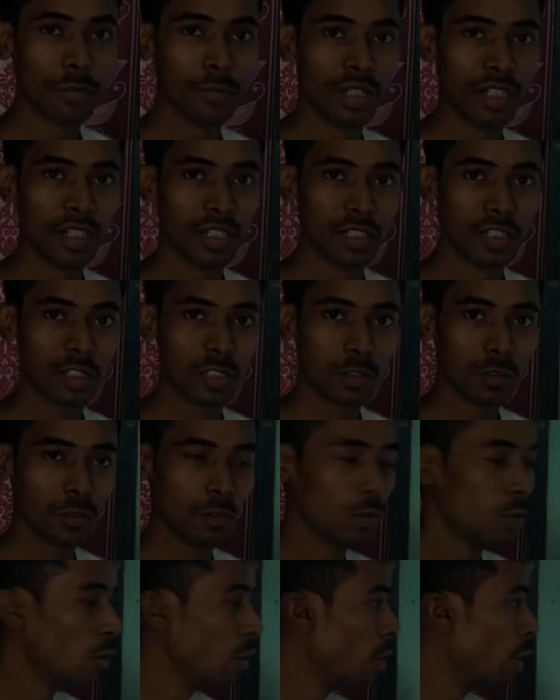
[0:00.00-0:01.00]
may ask
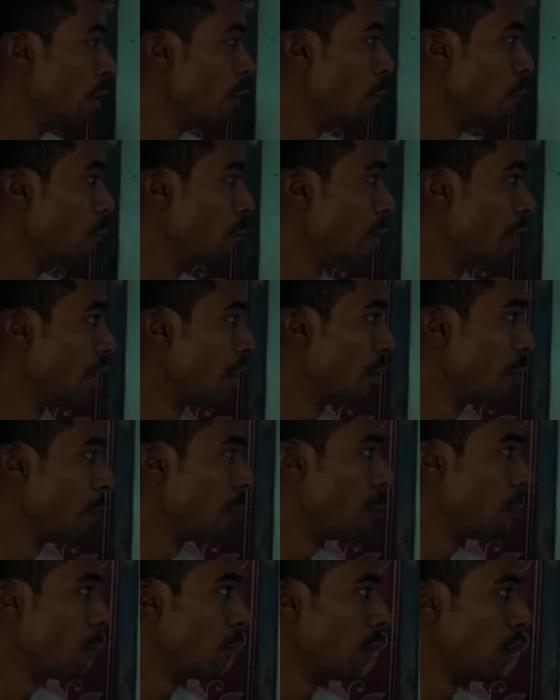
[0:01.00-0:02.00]
you
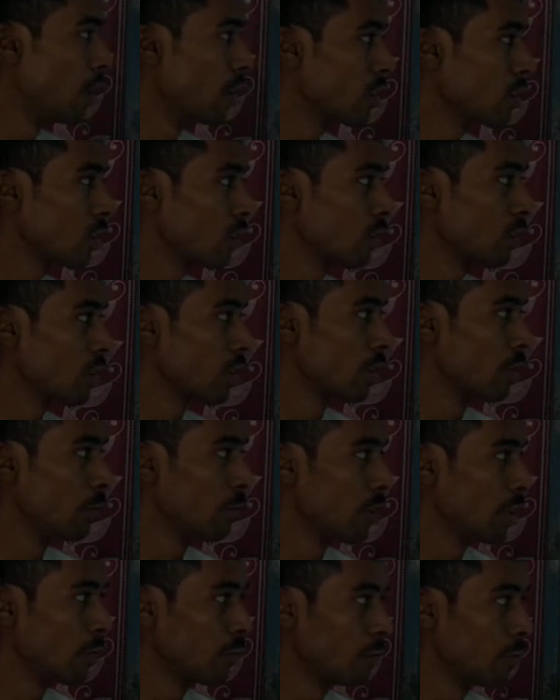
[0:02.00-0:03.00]
when was the
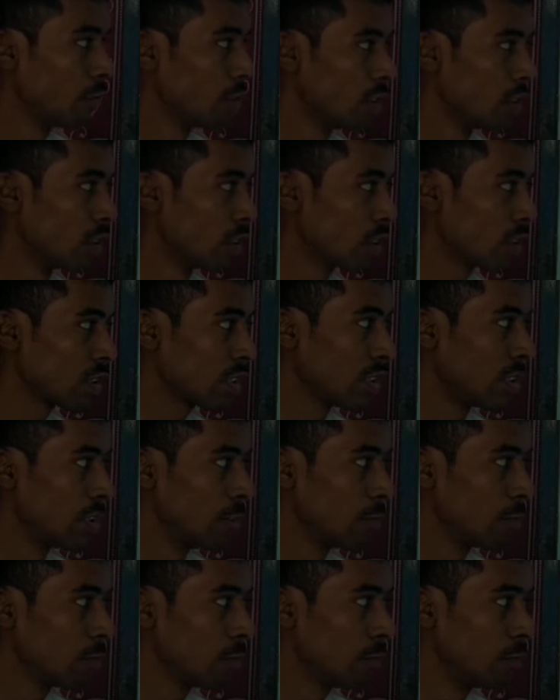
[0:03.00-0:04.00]
very first
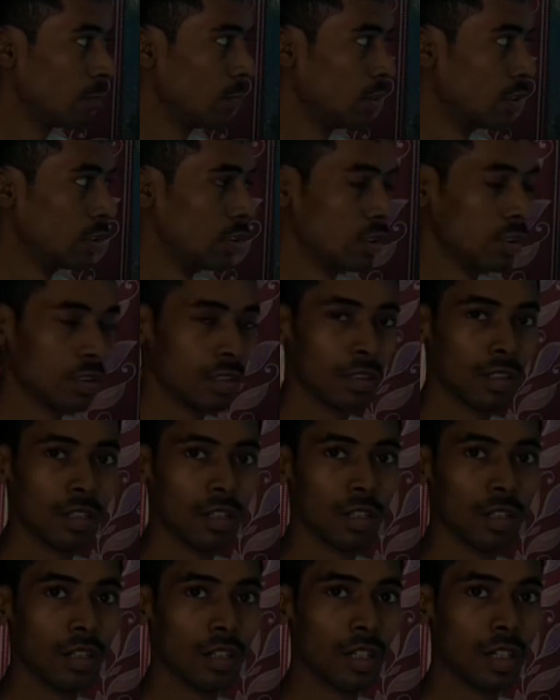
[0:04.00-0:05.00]
amphibian
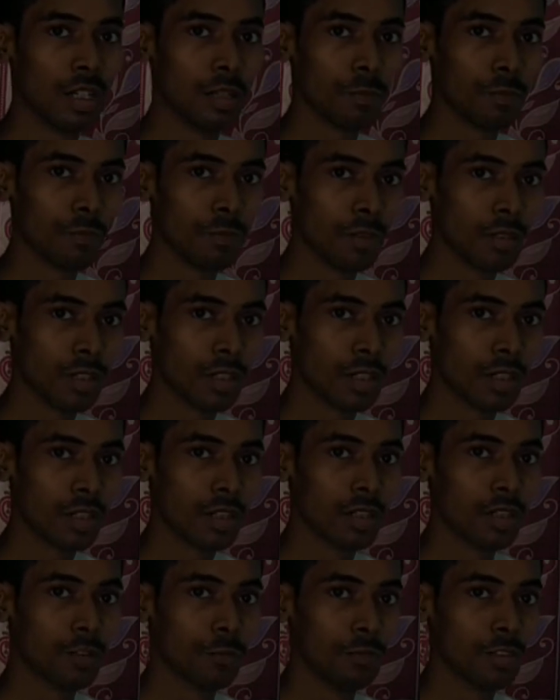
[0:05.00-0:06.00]
appeared,
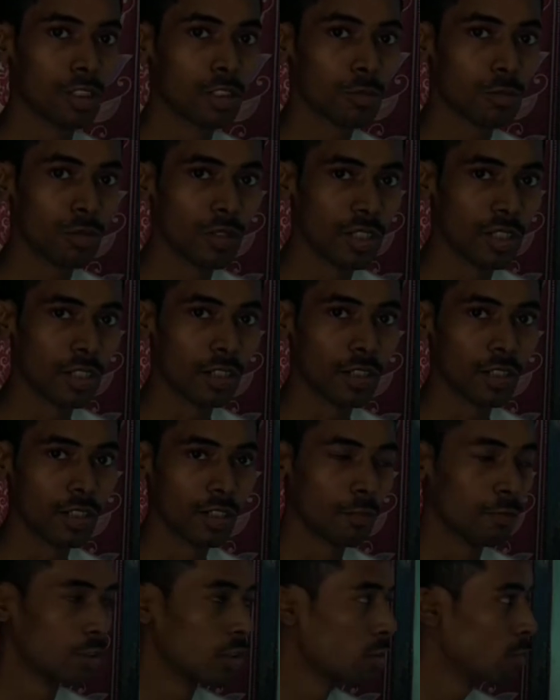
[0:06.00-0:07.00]
under which period?
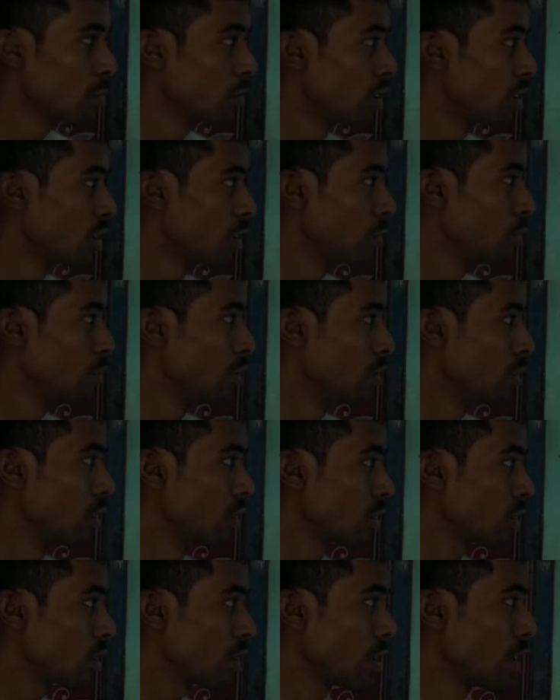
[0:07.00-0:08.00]
Under which period the
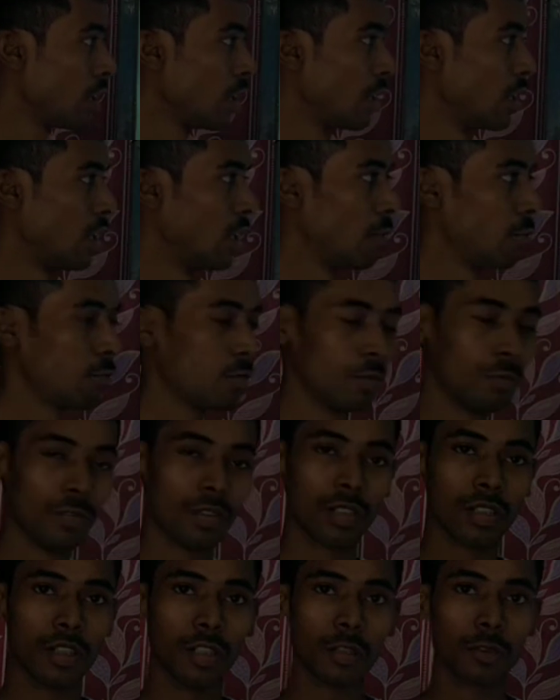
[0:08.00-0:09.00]
first
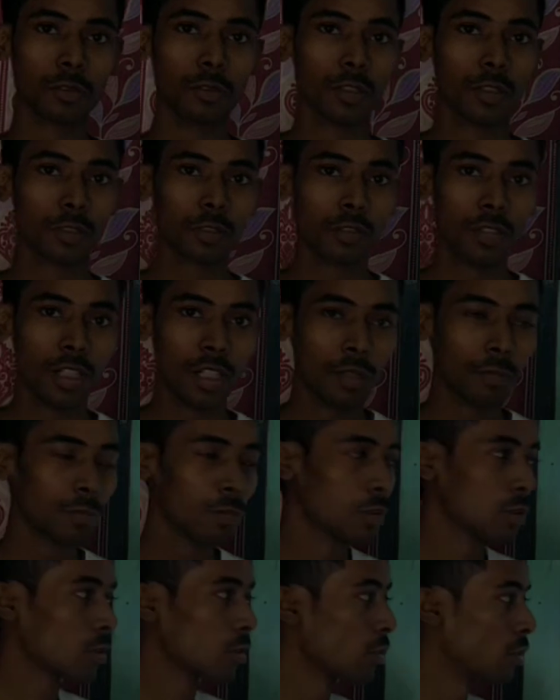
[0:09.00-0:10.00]
amphibian are going to
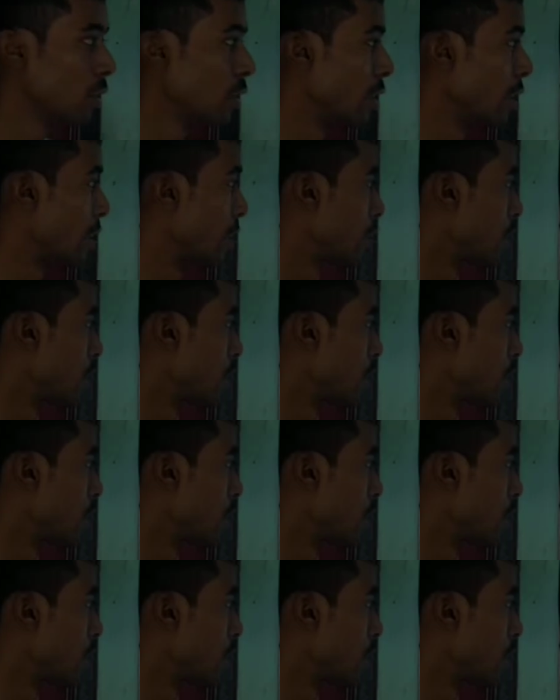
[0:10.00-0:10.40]
appear? So it